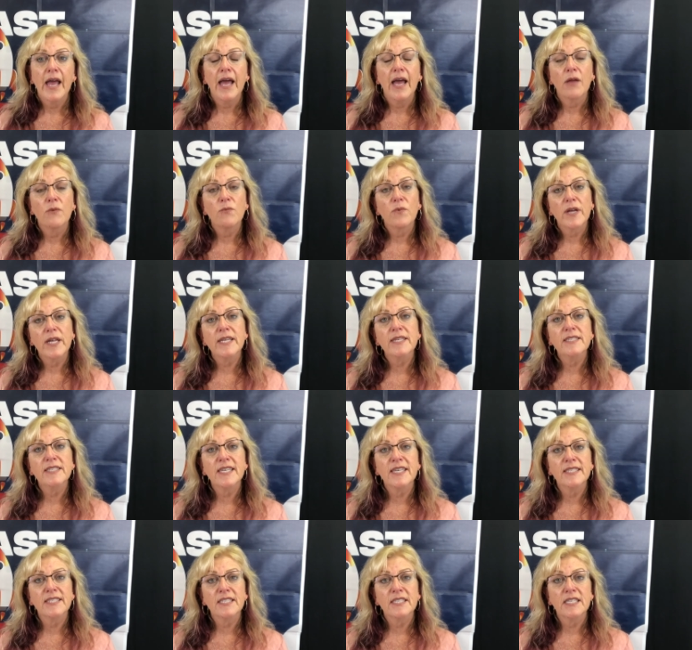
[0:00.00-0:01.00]
And what he
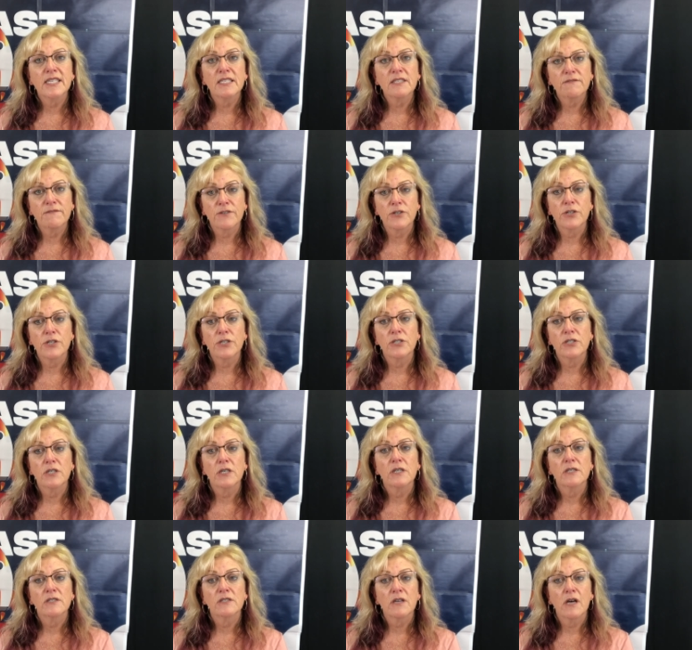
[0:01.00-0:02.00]
says in this verse,
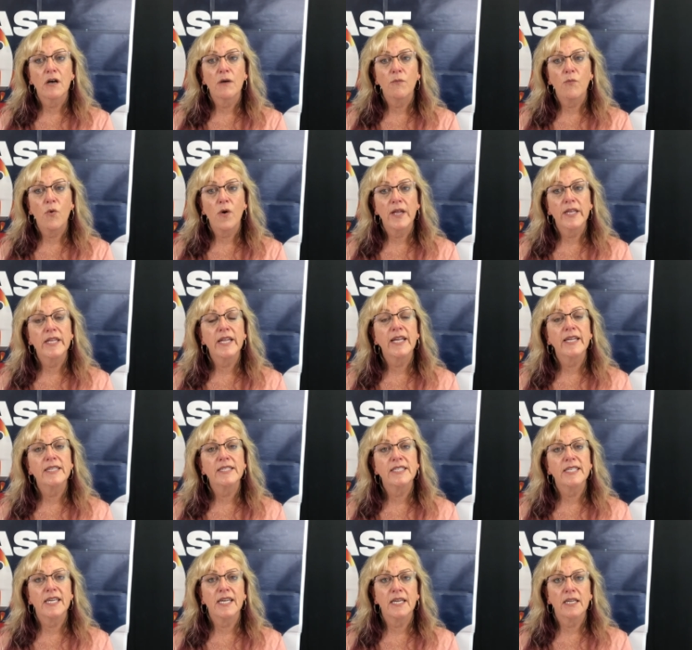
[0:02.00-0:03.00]
Psalm
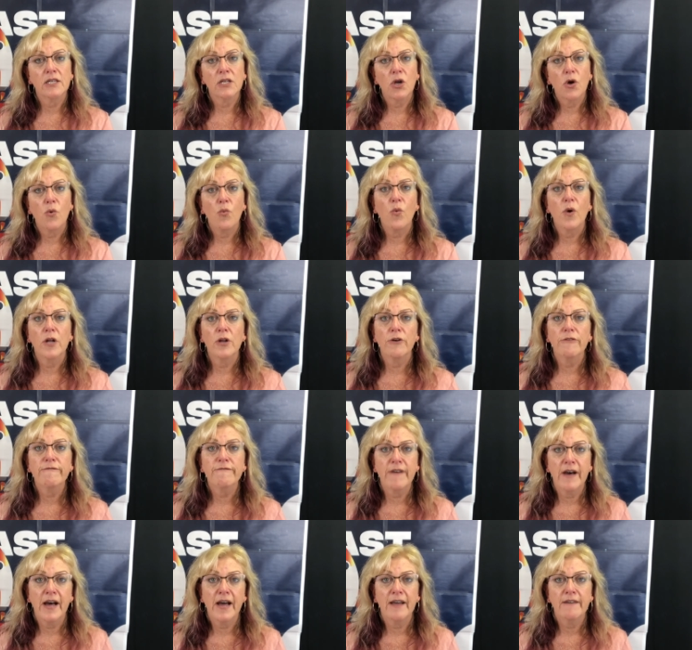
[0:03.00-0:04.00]
119,
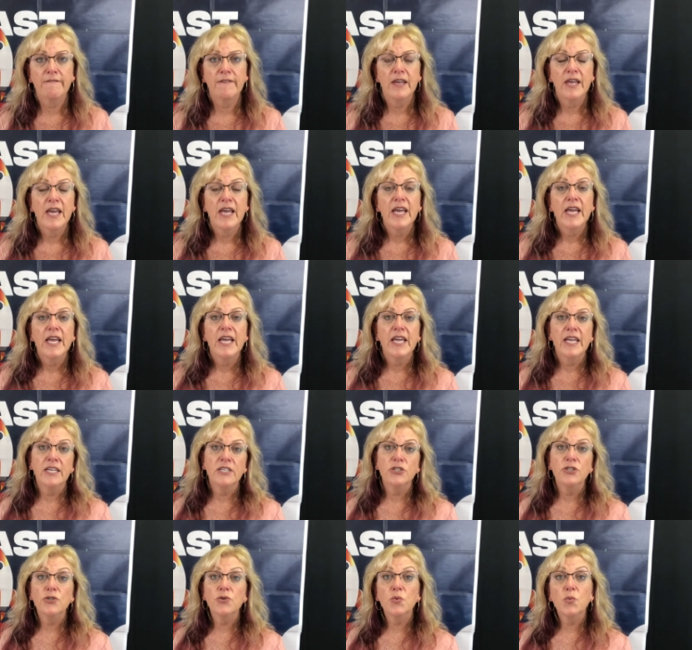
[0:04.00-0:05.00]
105,
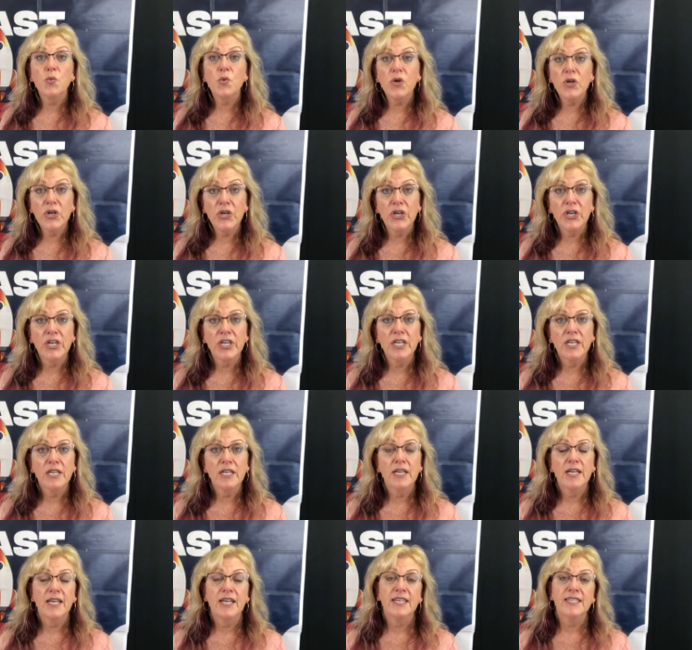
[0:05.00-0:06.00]
is your word
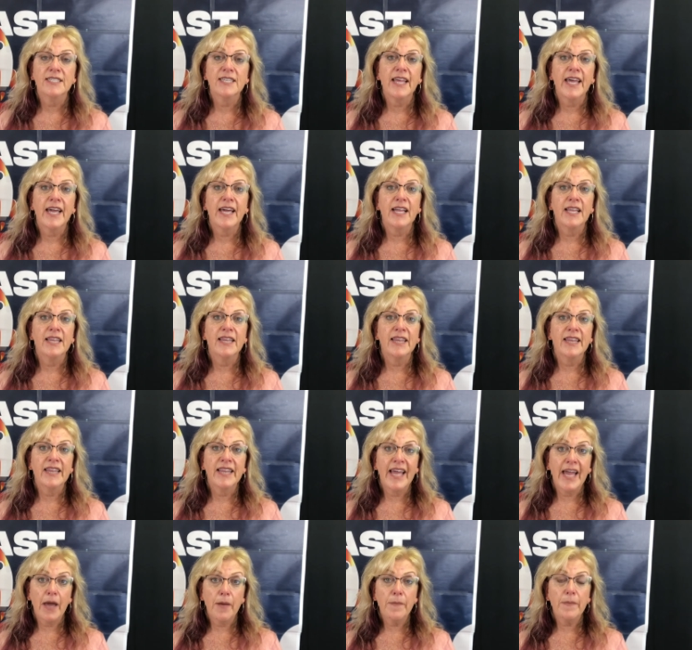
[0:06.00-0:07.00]
is like a
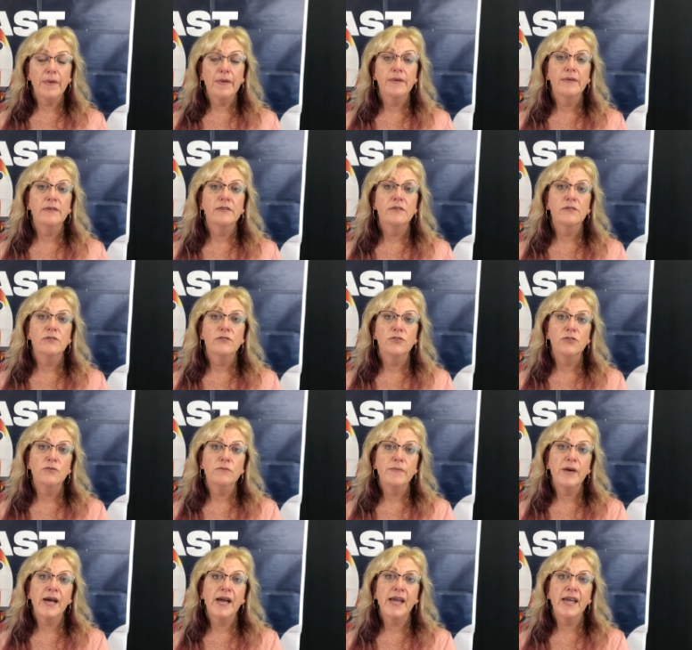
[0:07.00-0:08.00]
lamp to
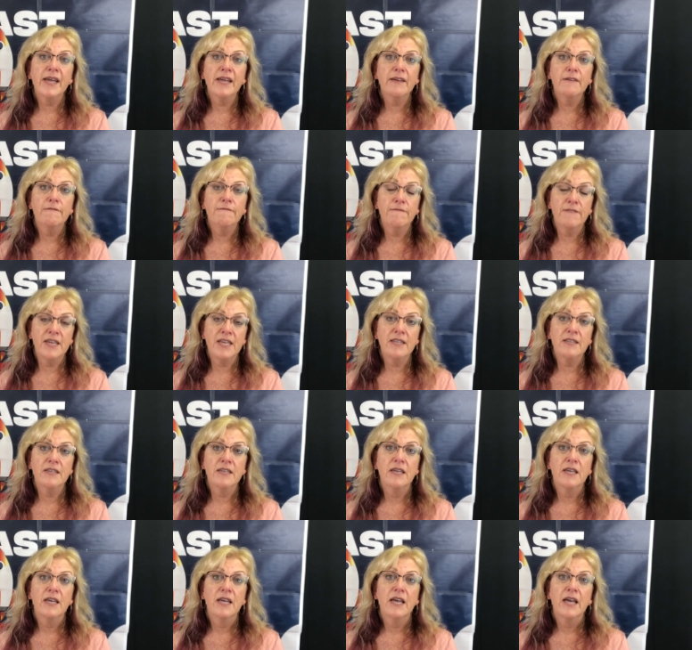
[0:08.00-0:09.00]
my feet
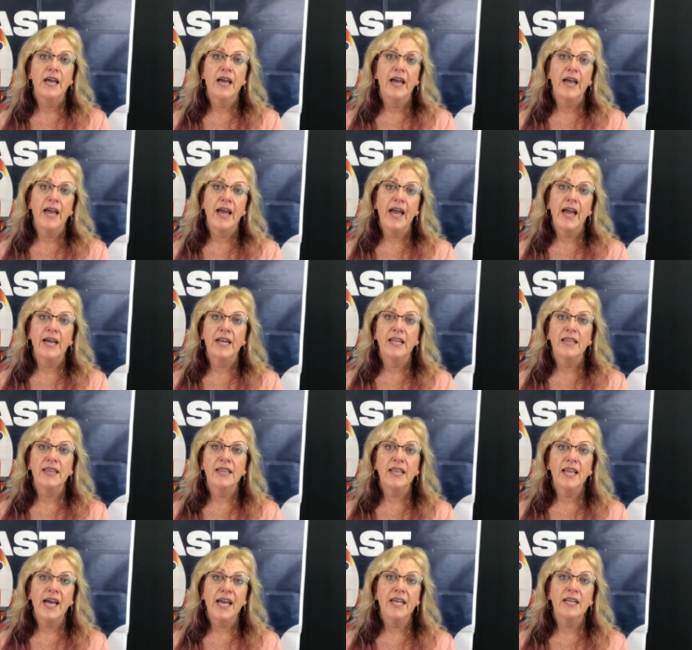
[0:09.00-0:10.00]
and a
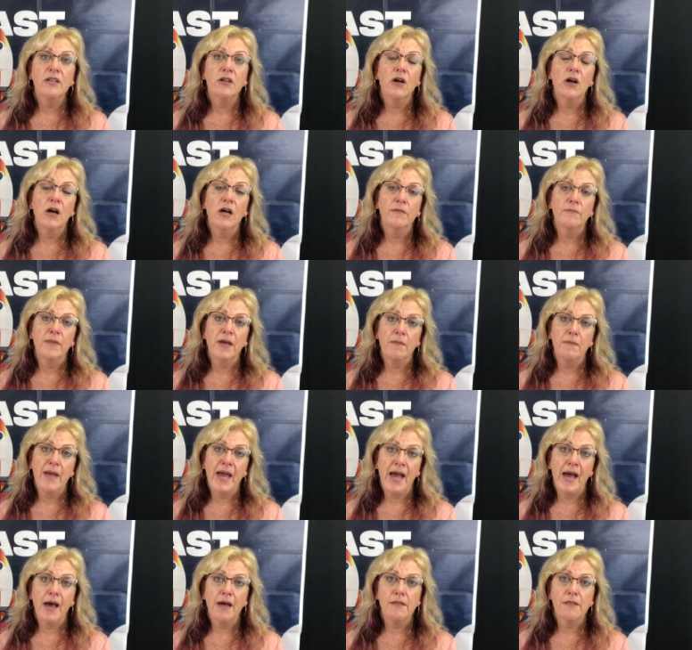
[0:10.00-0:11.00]
light on my
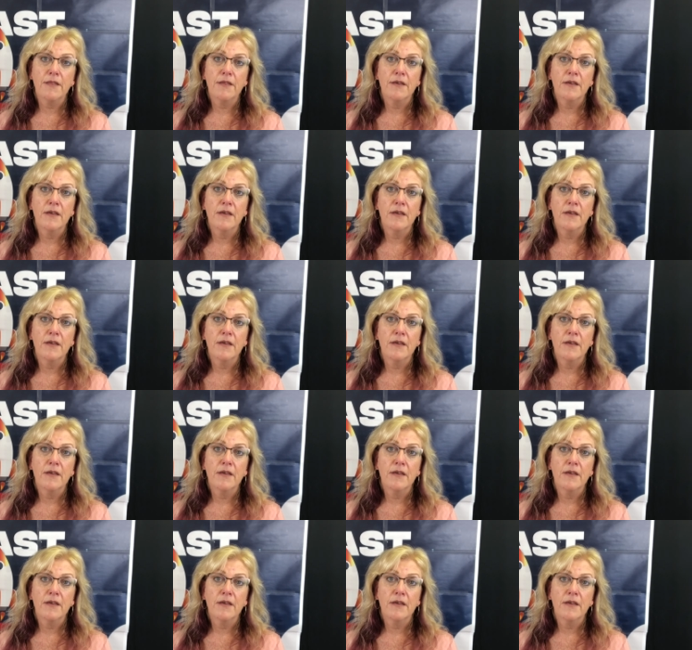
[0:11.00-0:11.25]
path.